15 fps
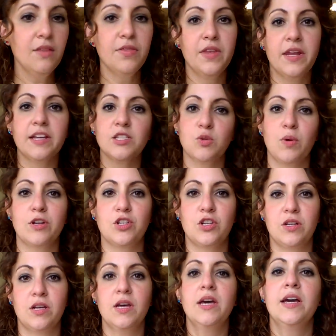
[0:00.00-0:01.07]
The next
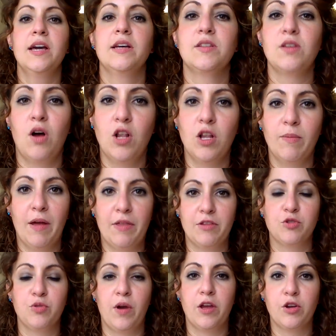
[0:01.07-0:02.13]
question is all about the
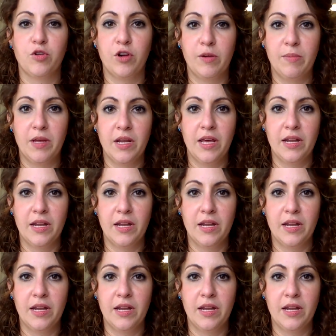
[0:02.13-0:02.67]
trade agreement.